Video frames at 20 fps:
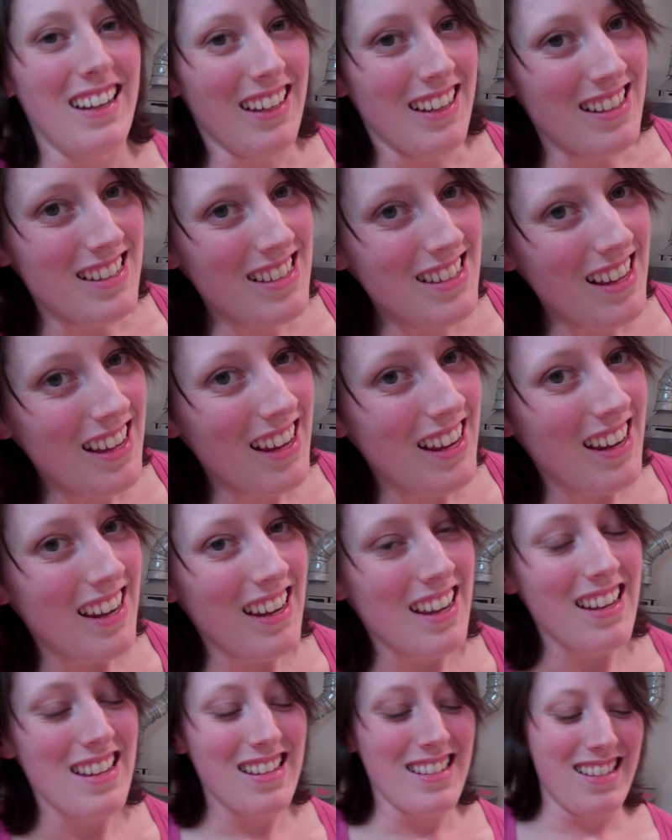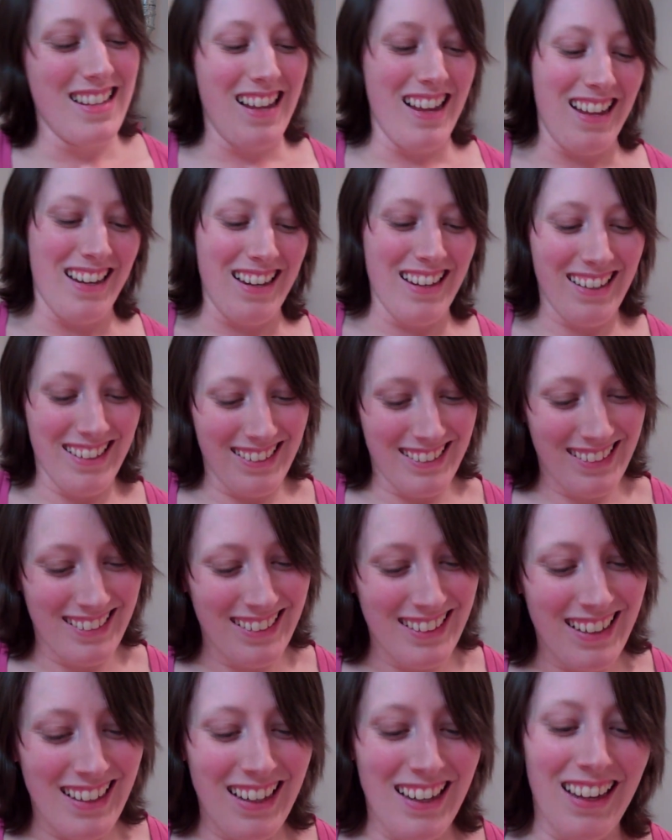I could say is that
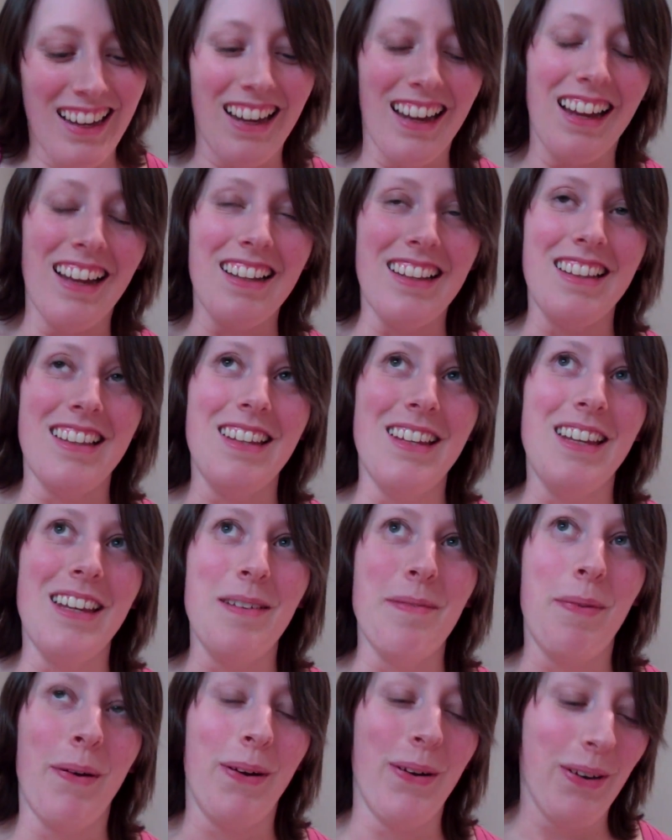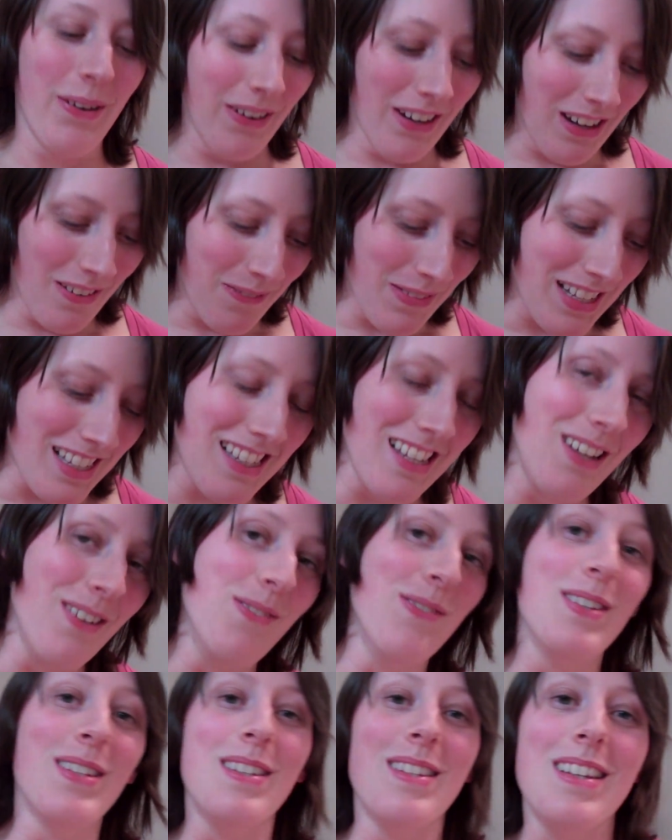the program
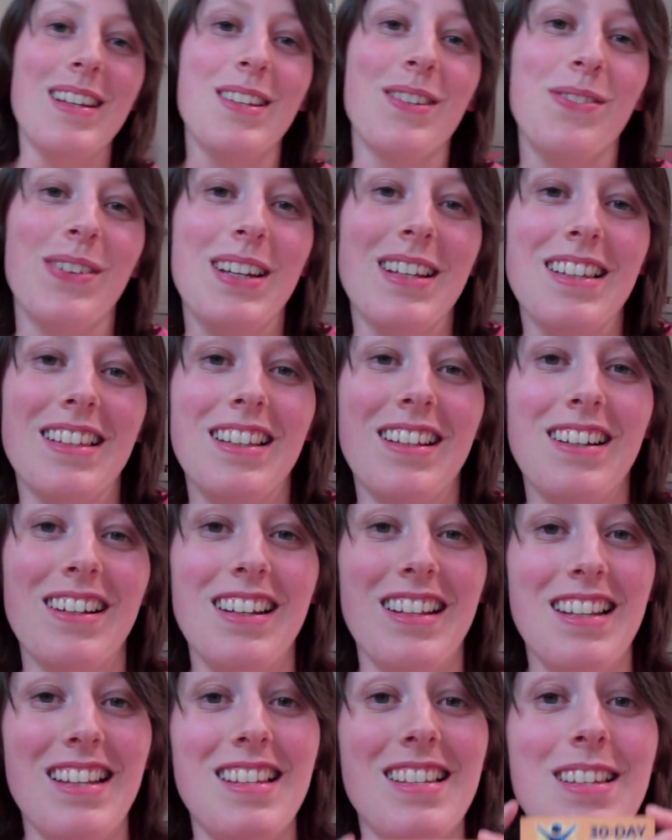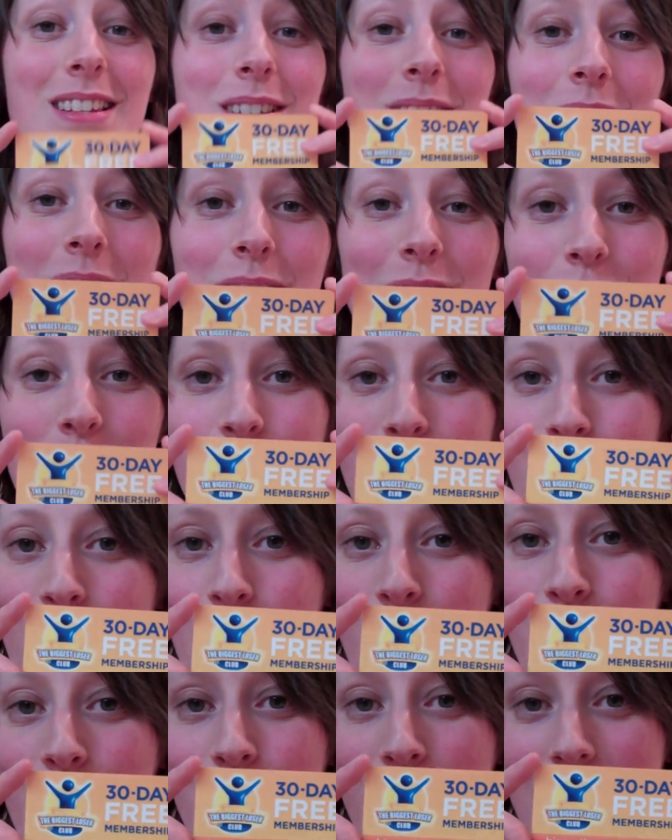itself is 6 weeks long, and this is only
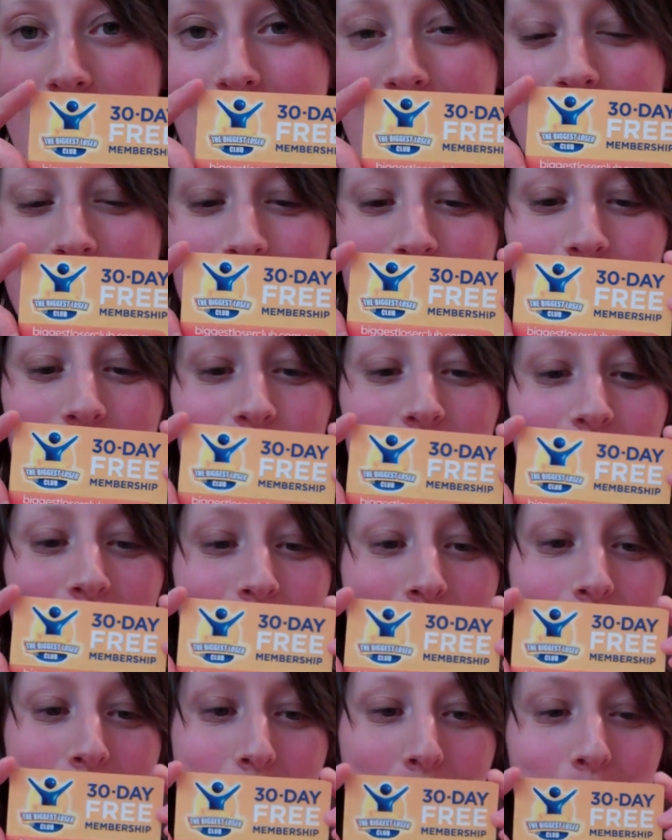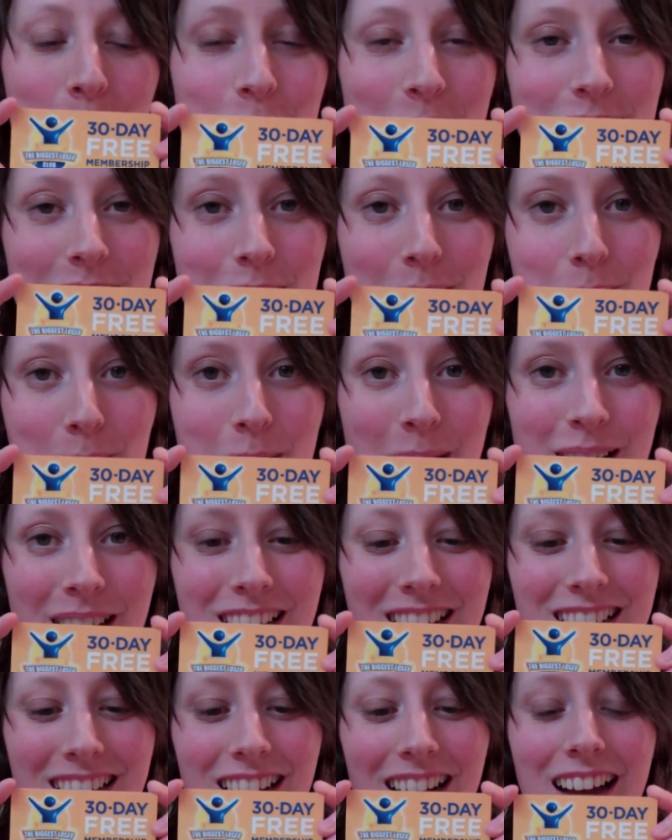4 weeks worth of membership.
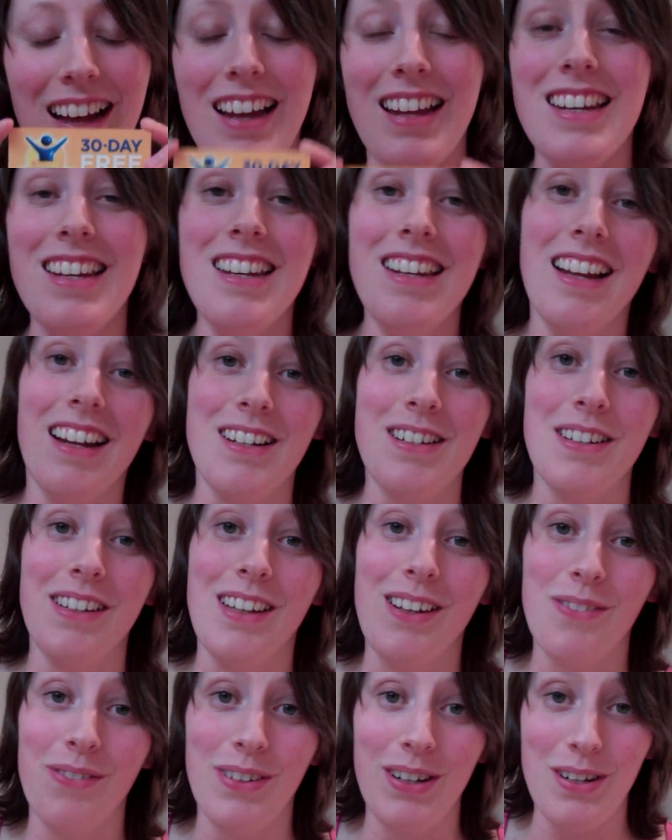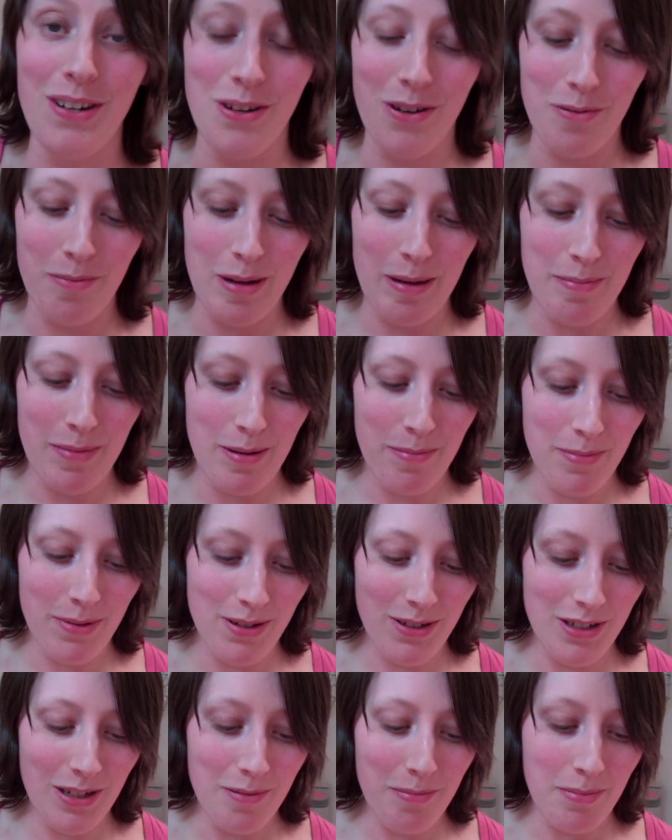I didn't actually renew my
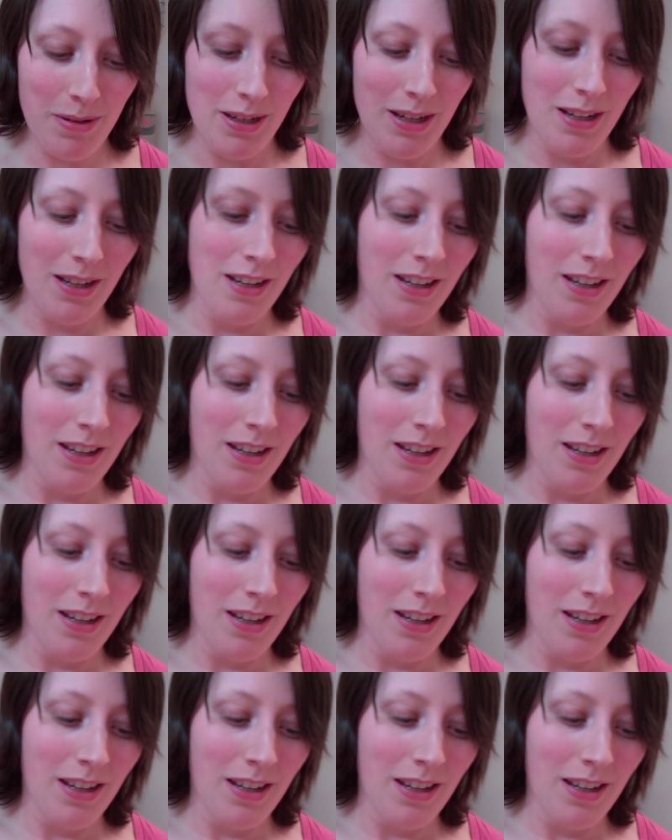membership,